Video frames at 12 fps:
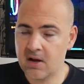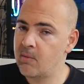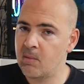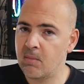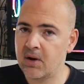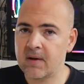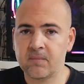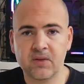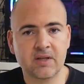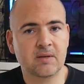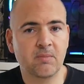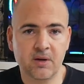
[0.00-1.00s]
I've been Mike,
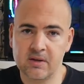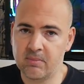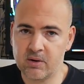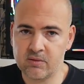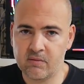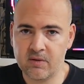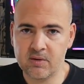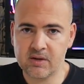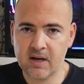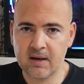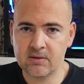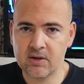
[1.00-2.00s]
this is Mike's Unboxing Reviews
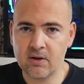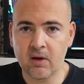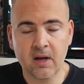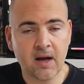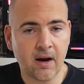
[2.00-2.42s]
and How To,